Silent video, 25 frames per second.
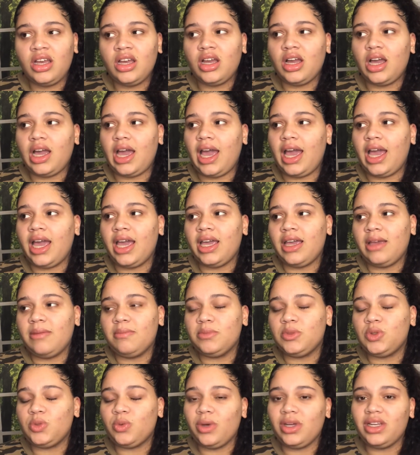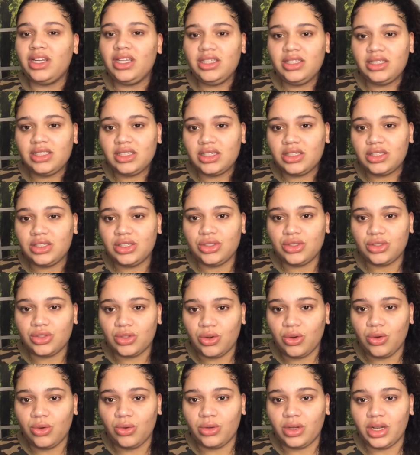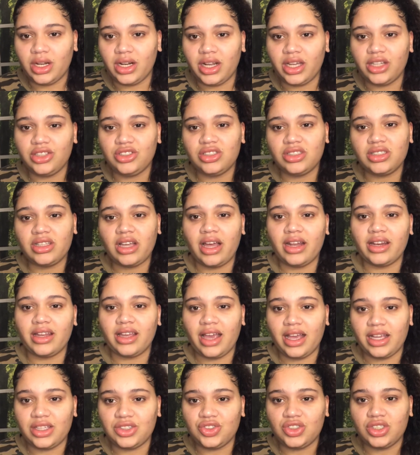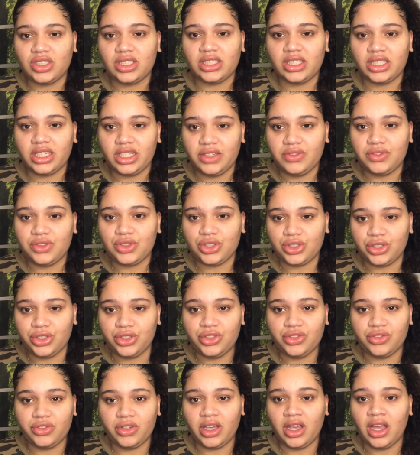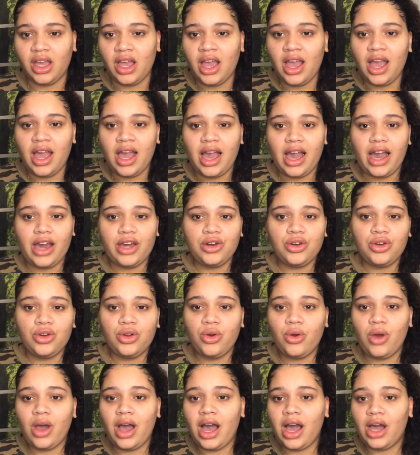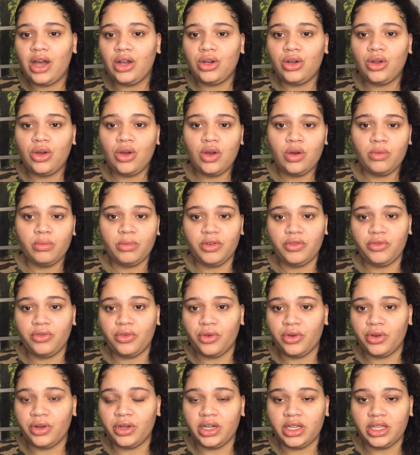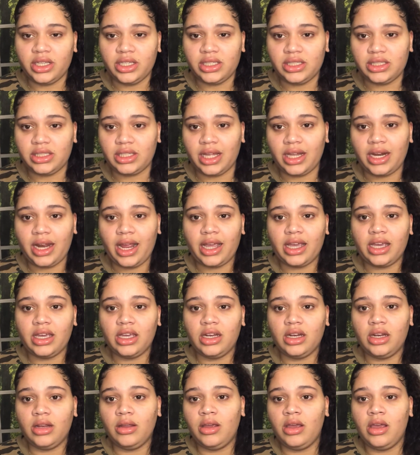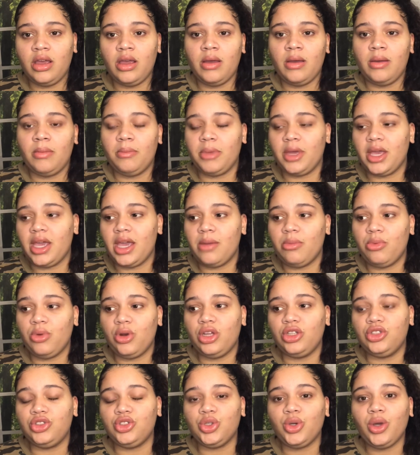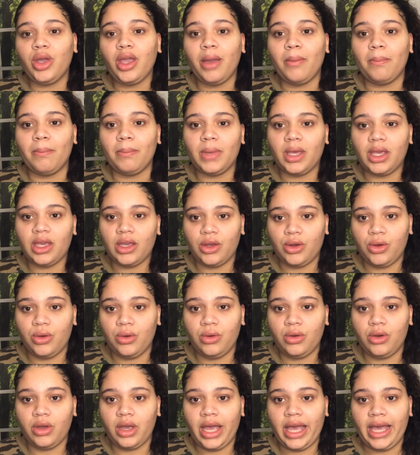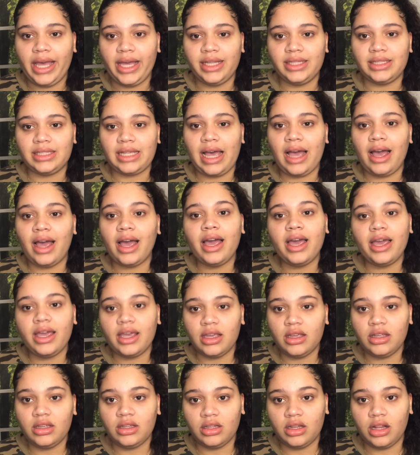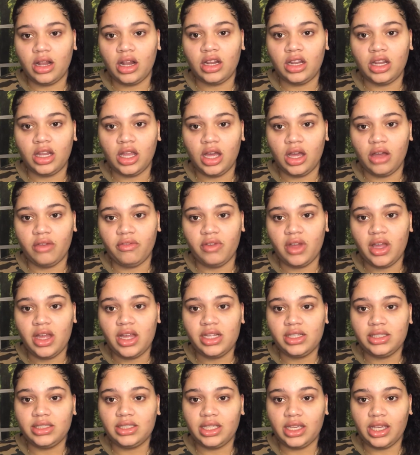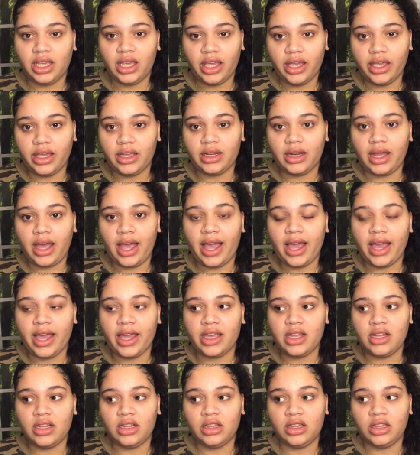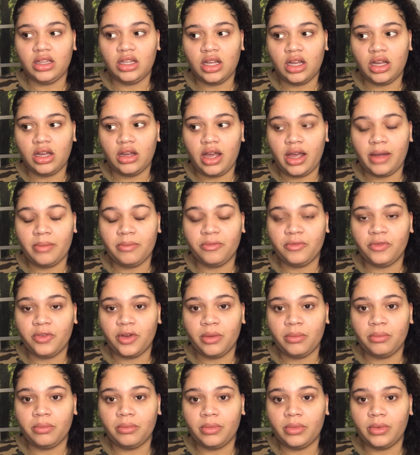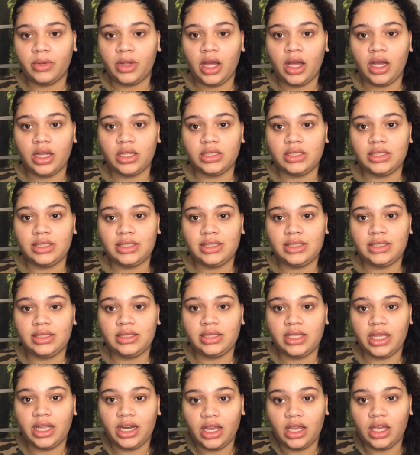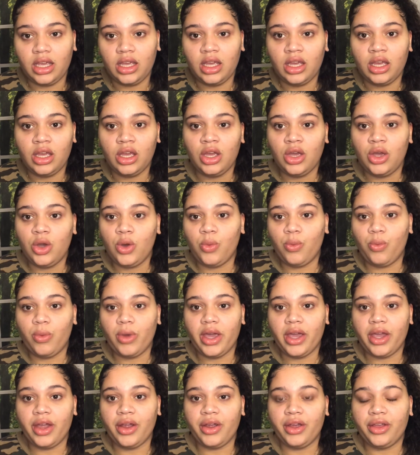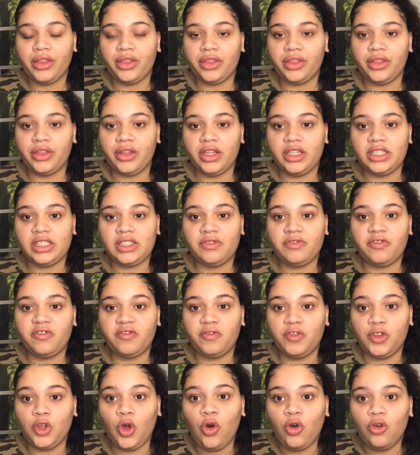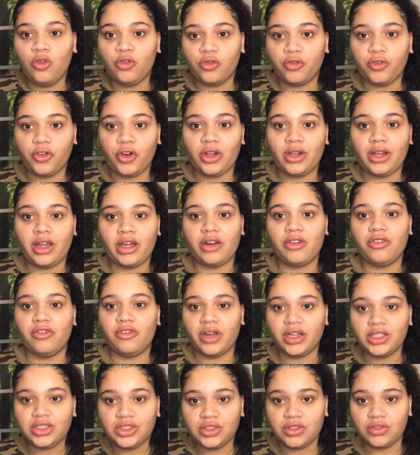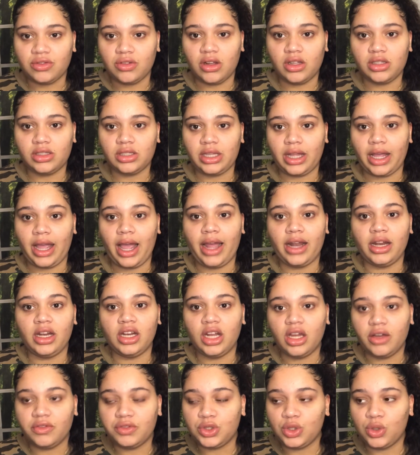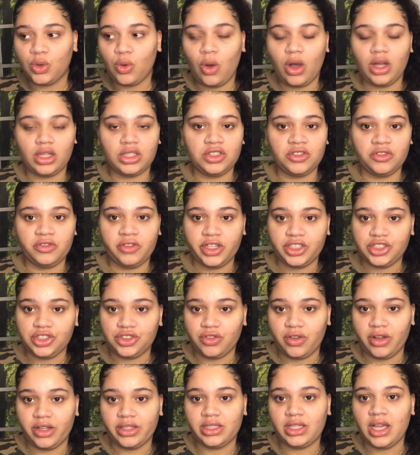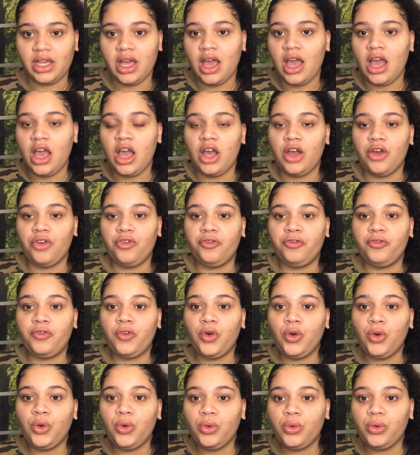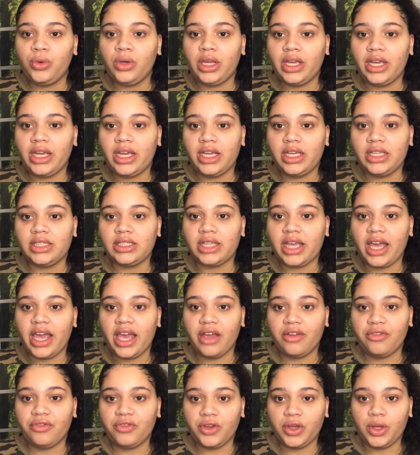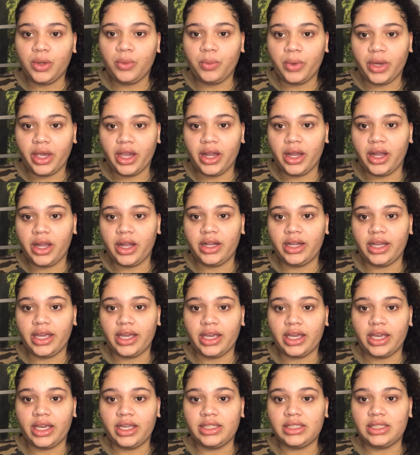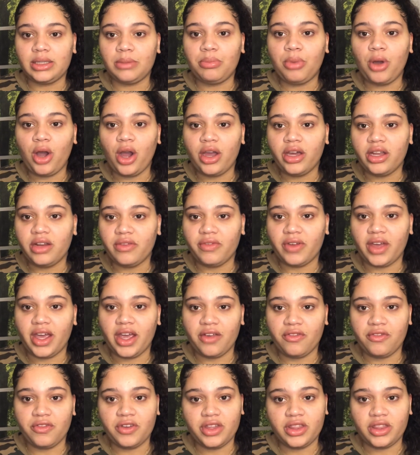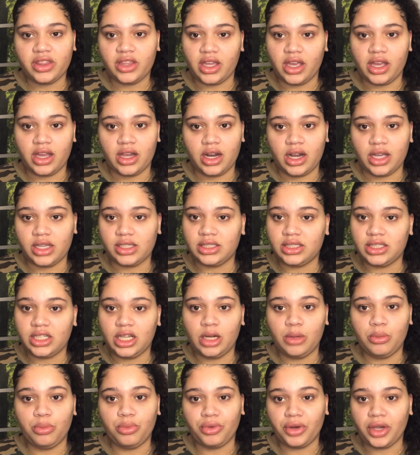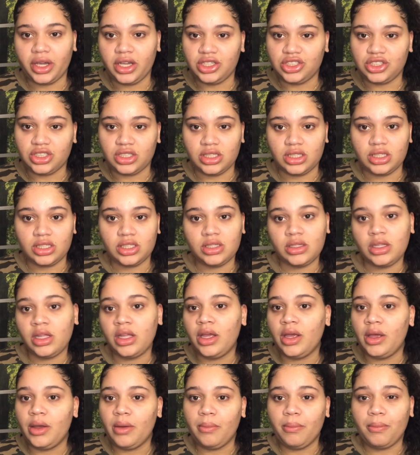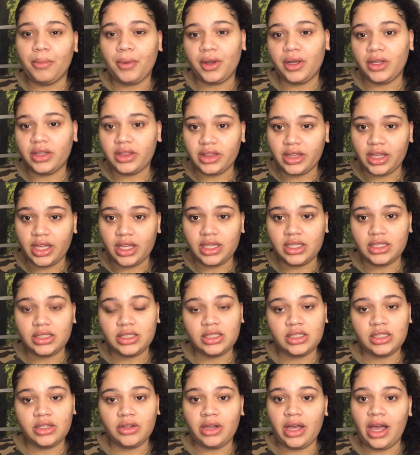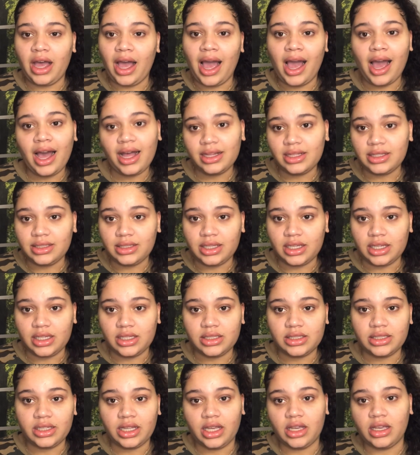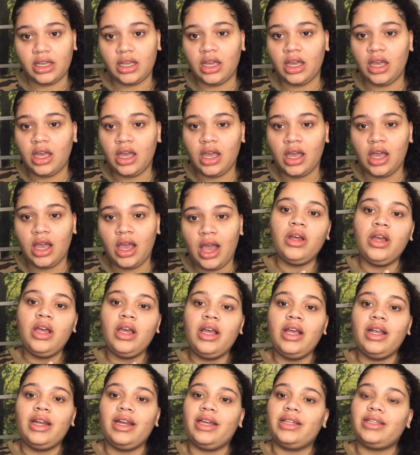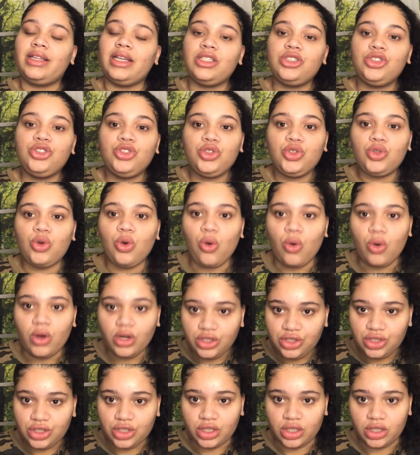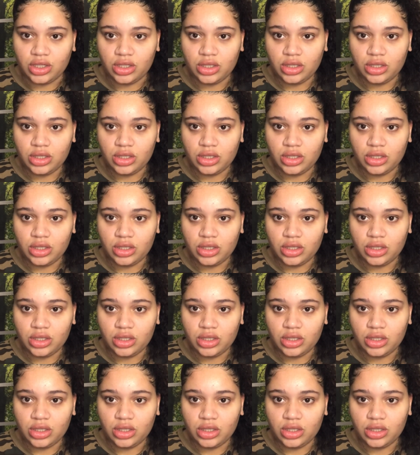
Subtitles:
I'm 26 years old and I just got gastric sleeve surgery. I don't know how long before it is that I could be able to enjoy a meal. And I love to eat. I'm from a city where it's known for a lot of restaurants. Like, I love to go out to restaurants. Food is everywhere. Like, it's a part of everything. Like, celebrations, birthdays, holidays. Like that's torture.